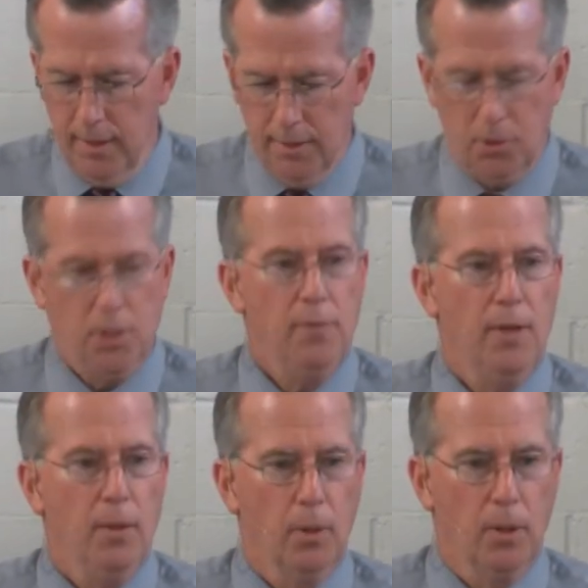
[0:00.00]
This
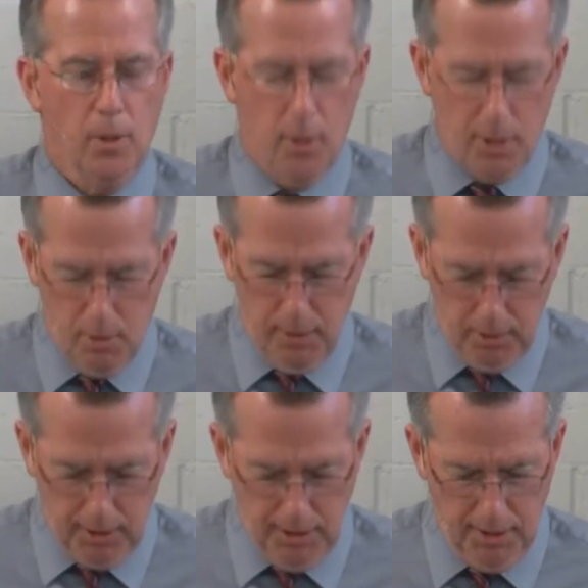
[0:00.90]
evening we're going to be
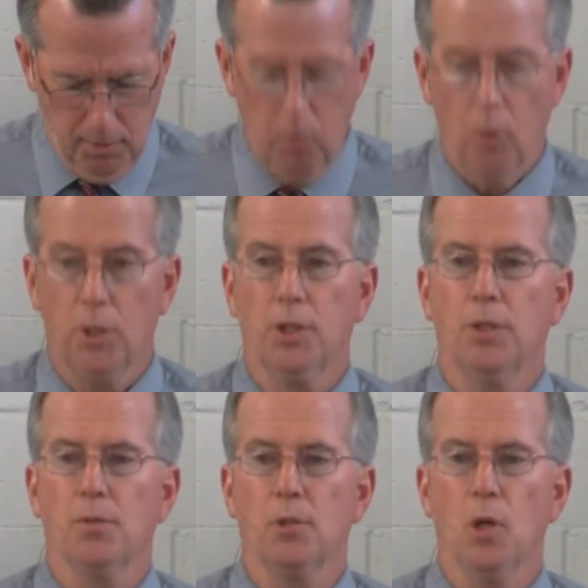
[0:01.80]
looking at a portion
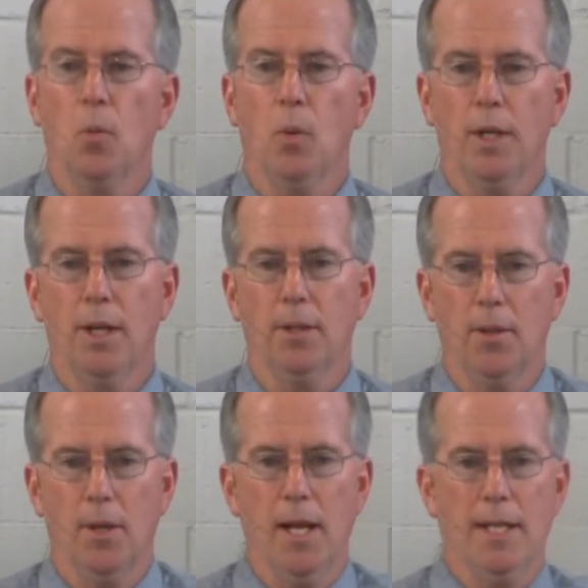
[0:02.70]
of Psalm
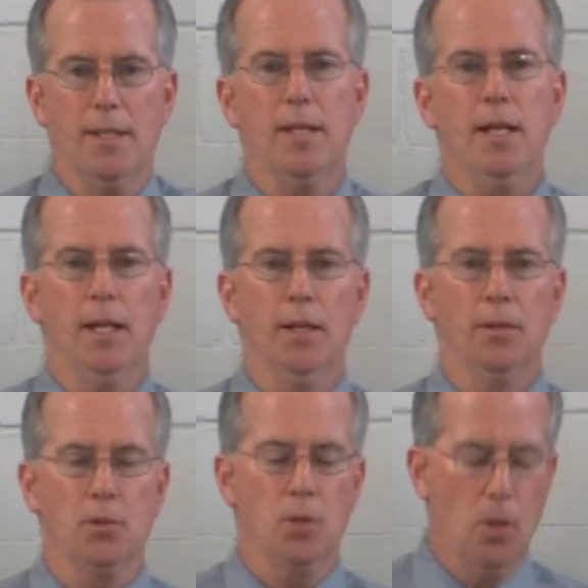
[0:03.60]
119, a
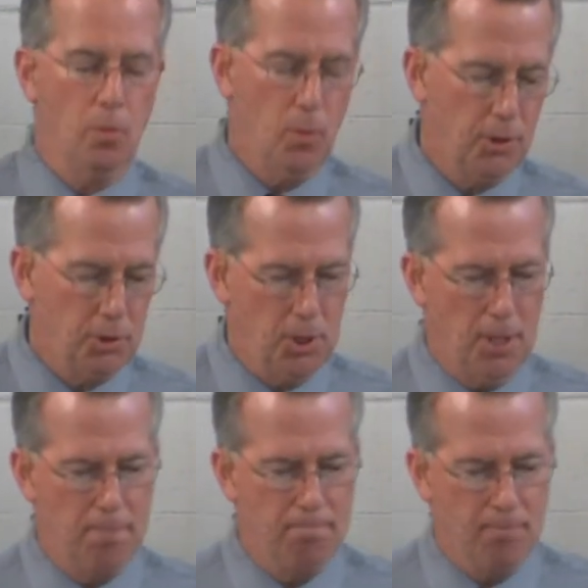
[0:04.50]
psalm which
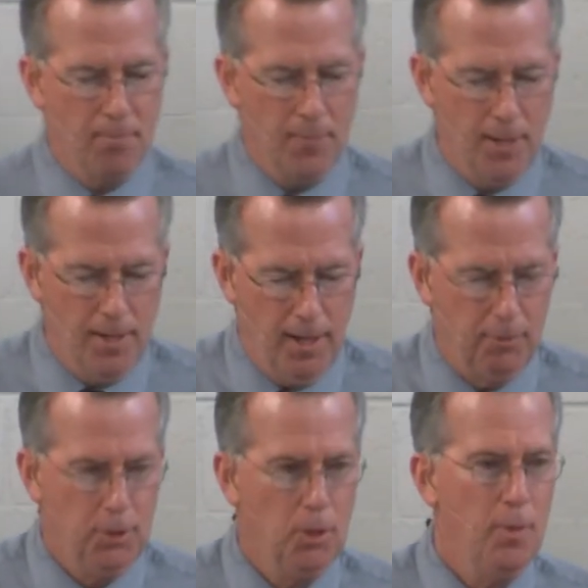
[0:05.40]
I'm
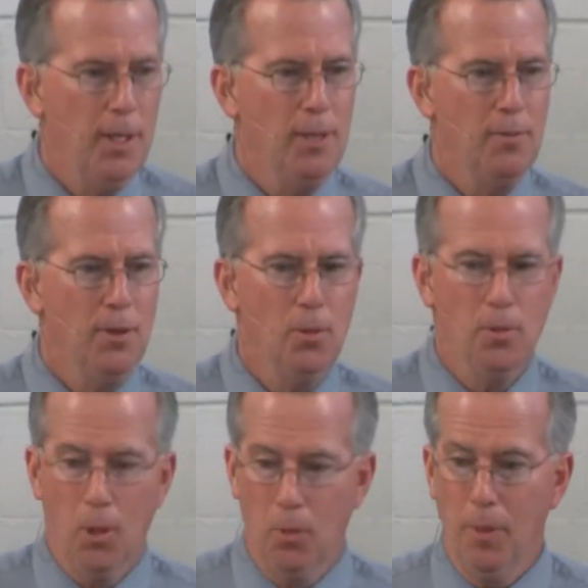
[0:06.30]
sure many of you
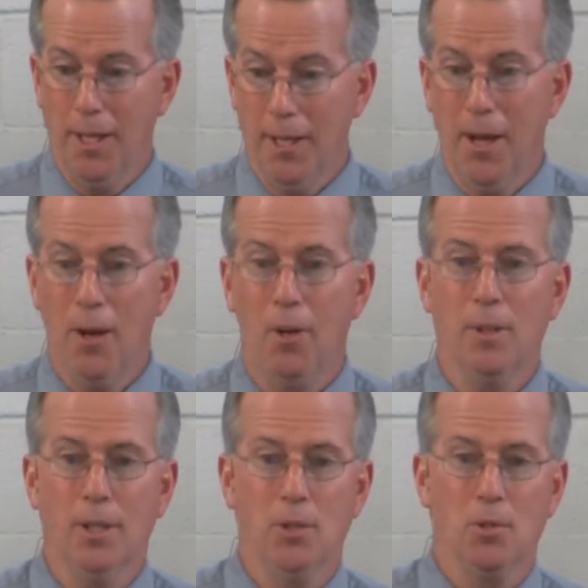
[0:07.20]
know by now
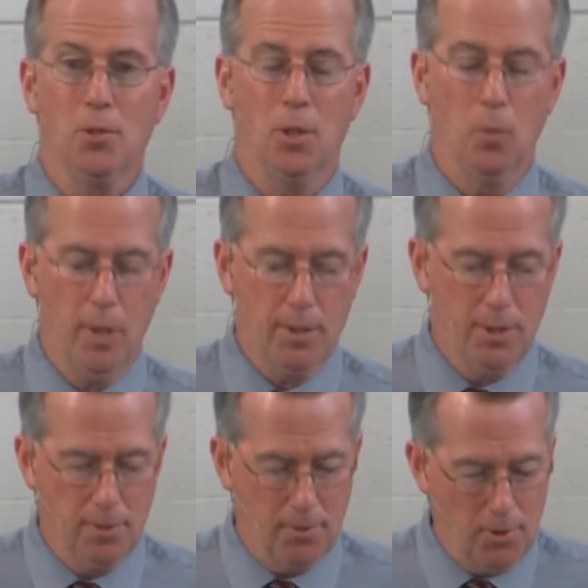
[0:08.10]
is
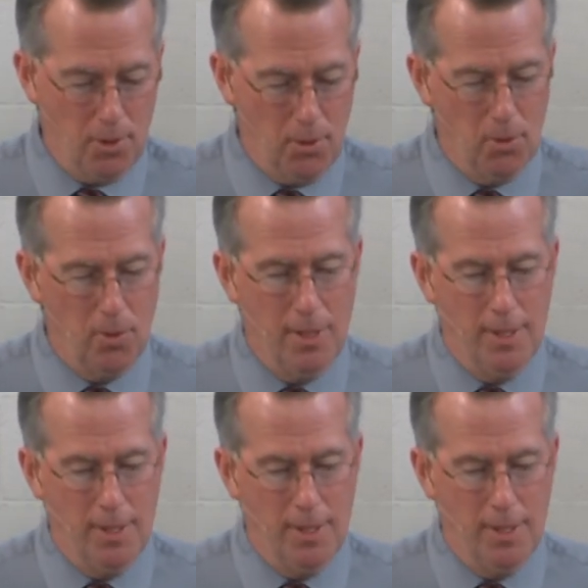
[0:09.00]
written to